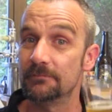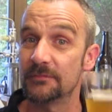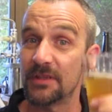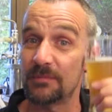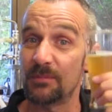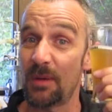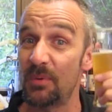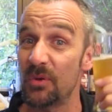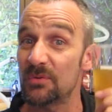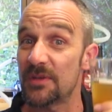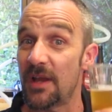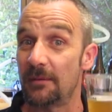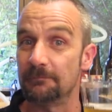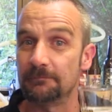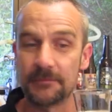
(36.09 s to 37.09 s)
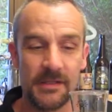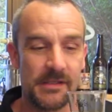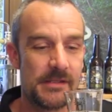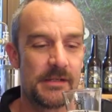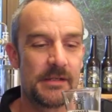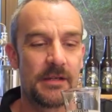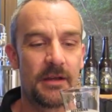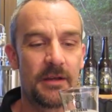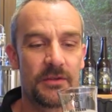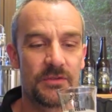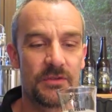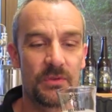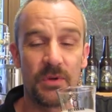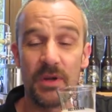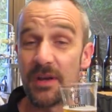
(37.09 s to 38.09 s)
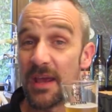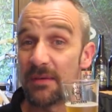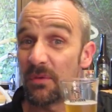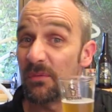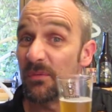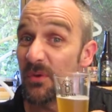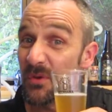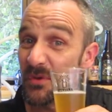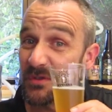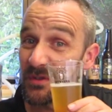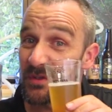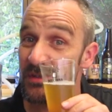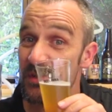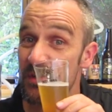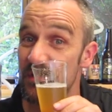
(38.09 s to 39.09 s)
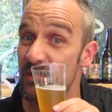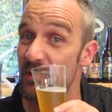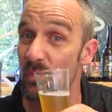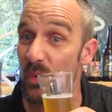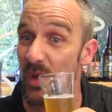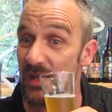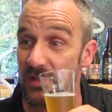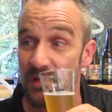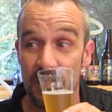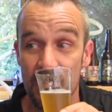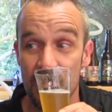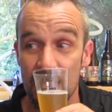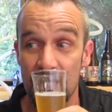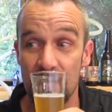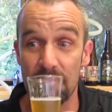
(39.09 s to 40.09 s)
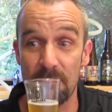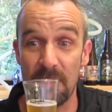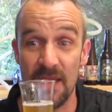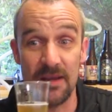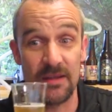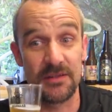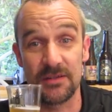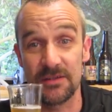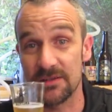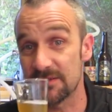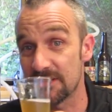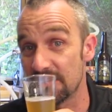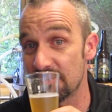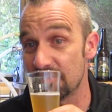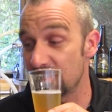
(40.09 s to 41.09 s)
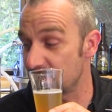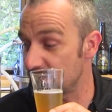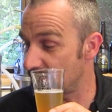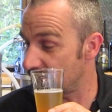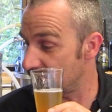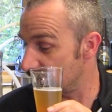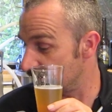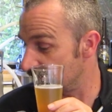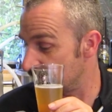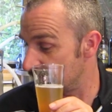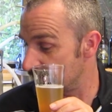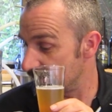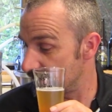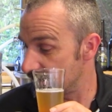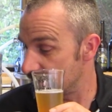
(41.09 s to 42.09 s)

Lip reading: It's my Pilsner. I just thought I'd have it first just to wet the palate just a little bit before